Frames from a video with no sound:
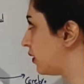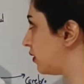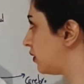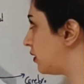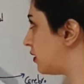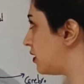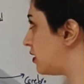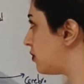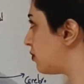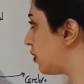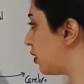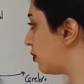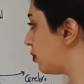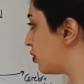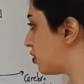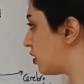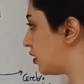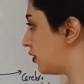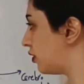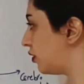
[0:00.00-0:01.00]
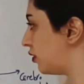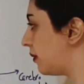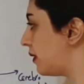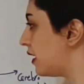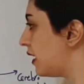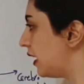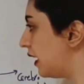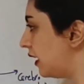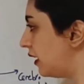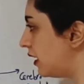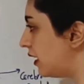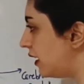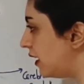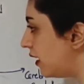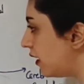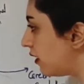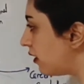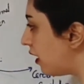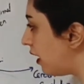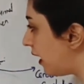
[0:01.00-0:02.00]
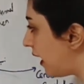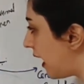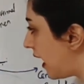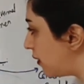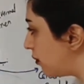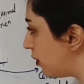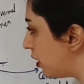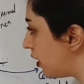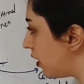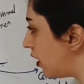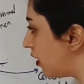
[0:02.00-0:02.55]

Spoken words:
This is my posterior lobe. In here I had my